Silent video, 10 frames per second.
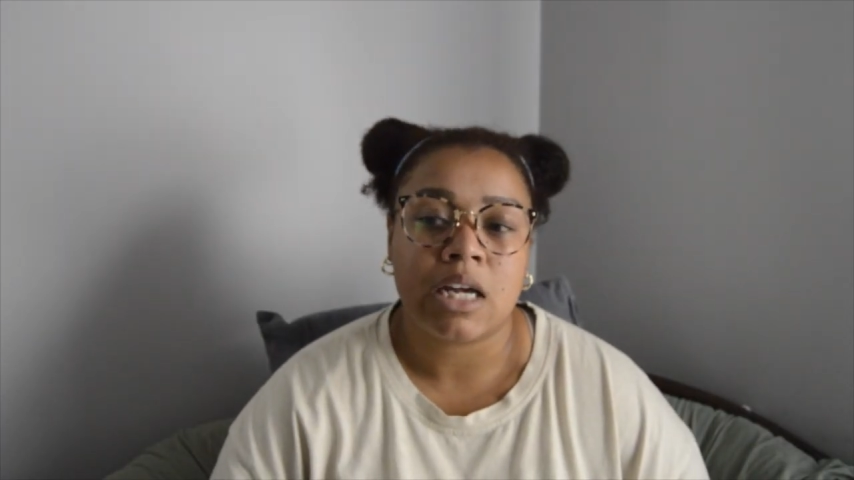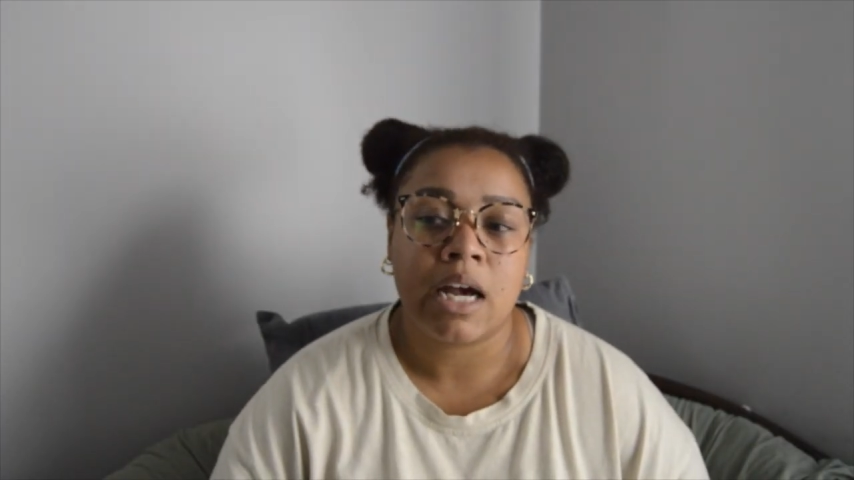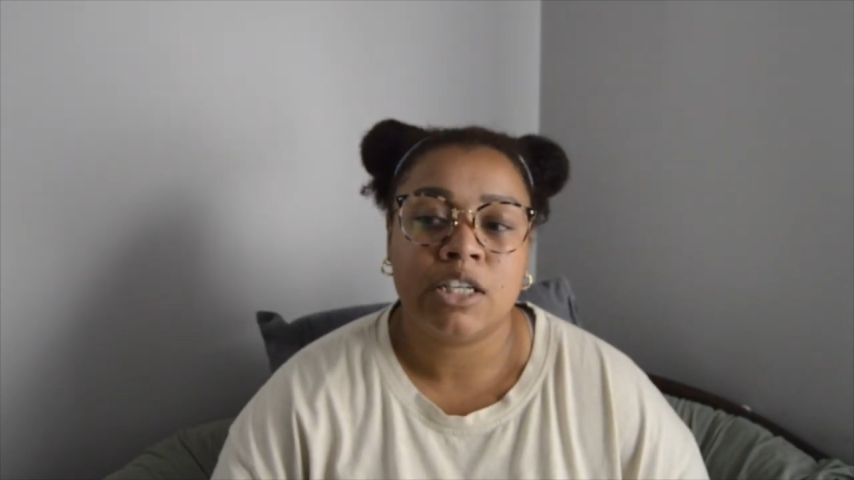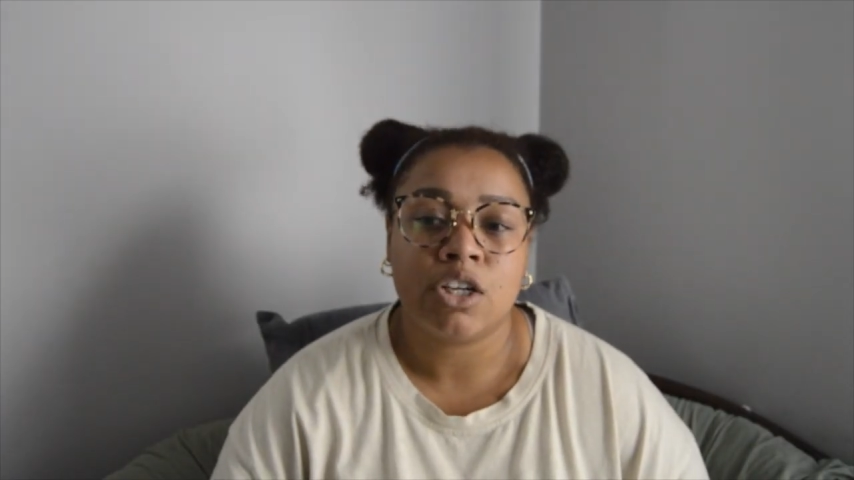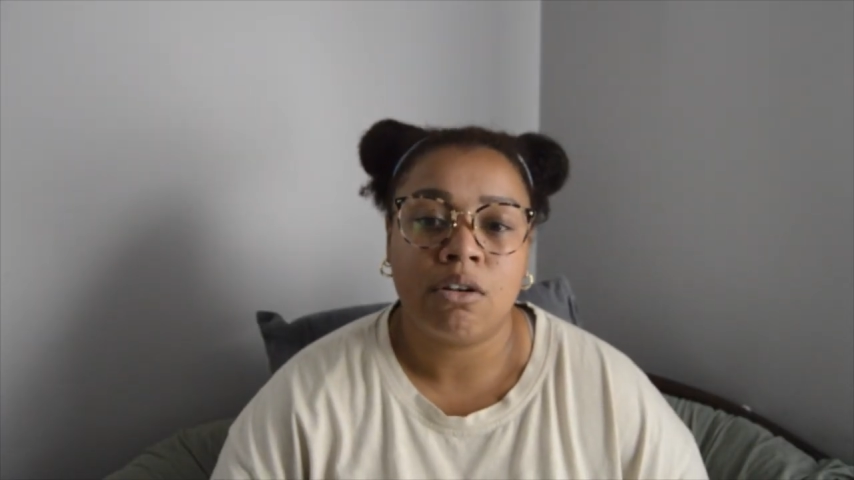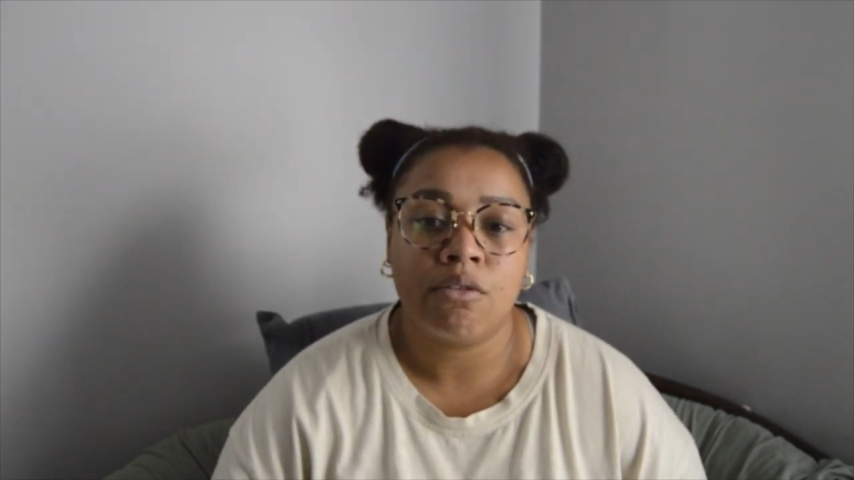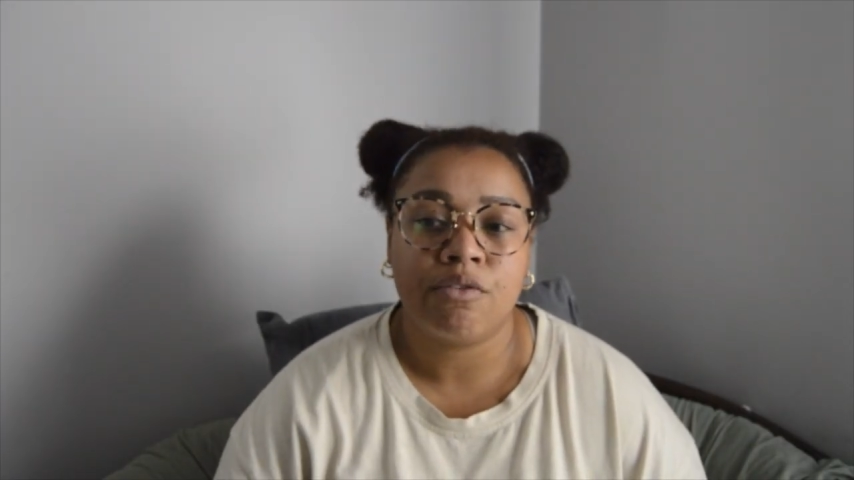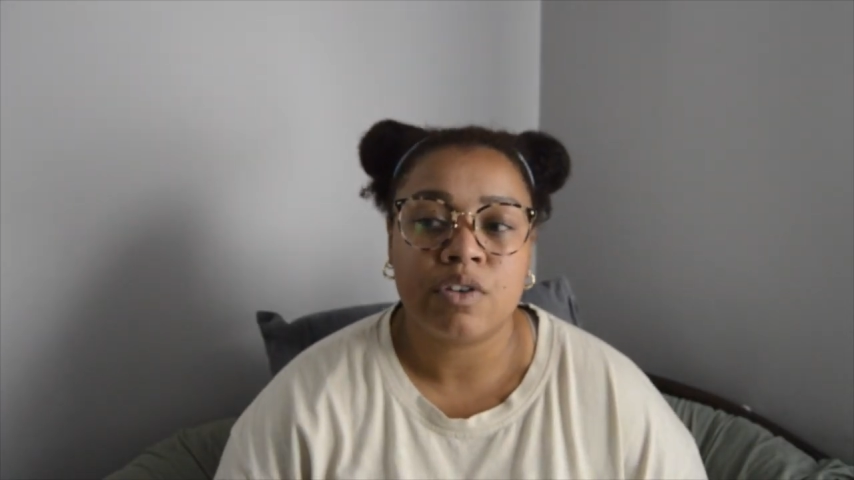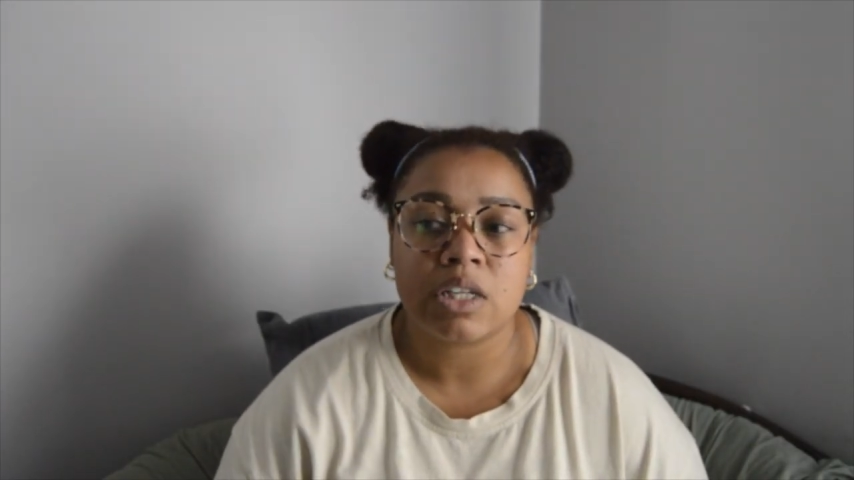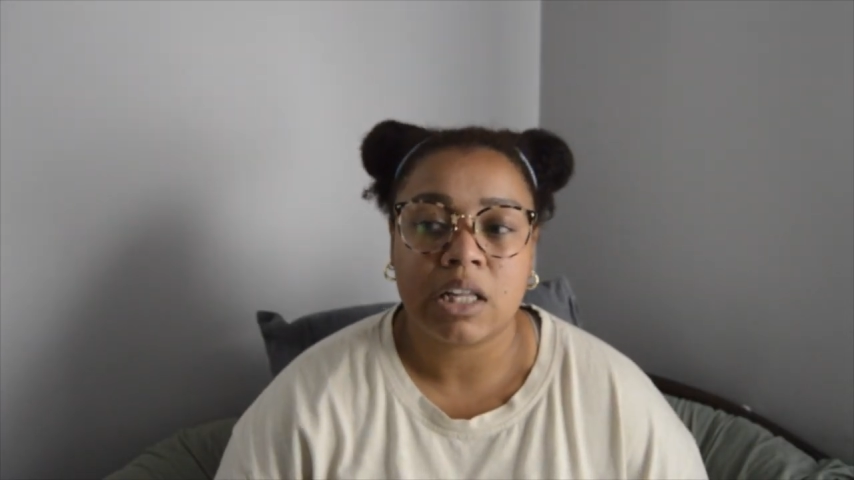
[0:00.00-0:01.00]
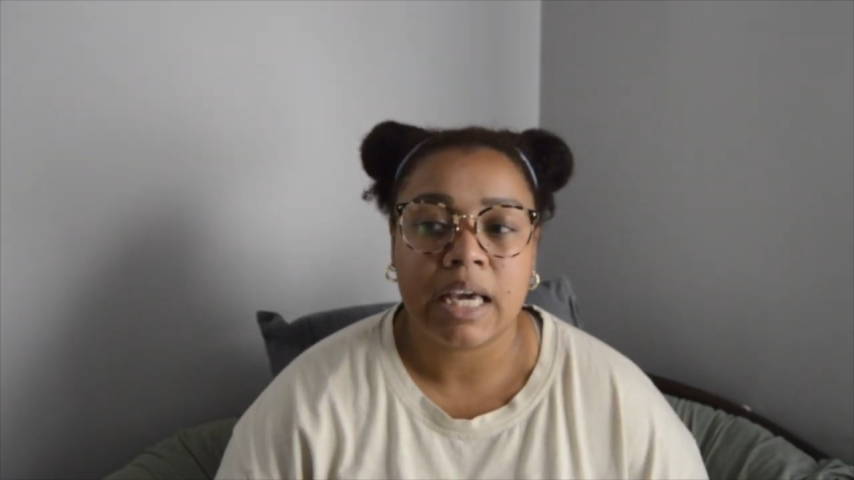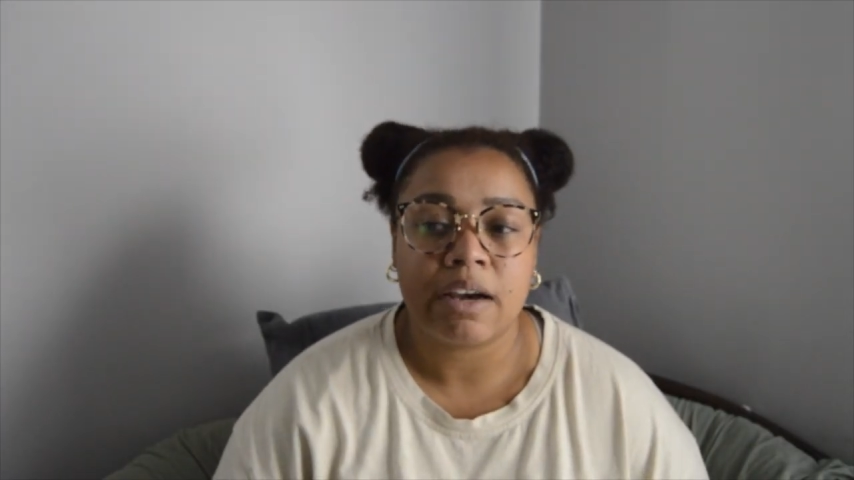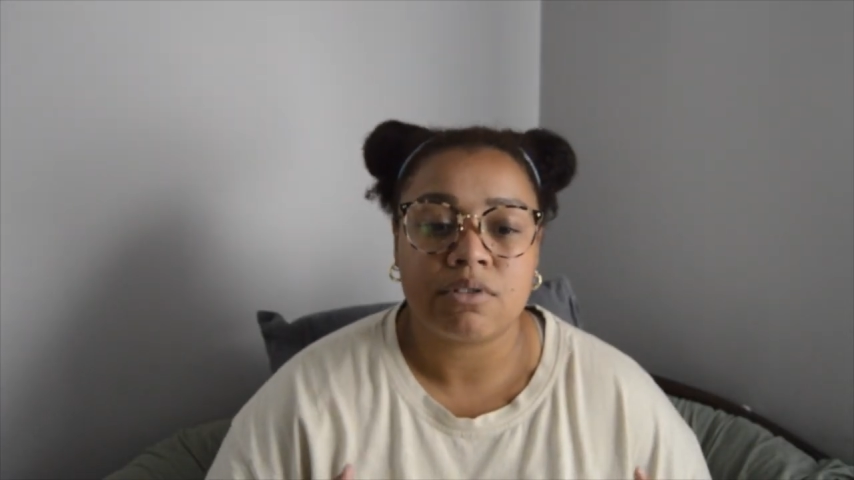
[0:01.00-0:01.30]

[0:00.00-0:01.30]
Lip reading: I don't physically have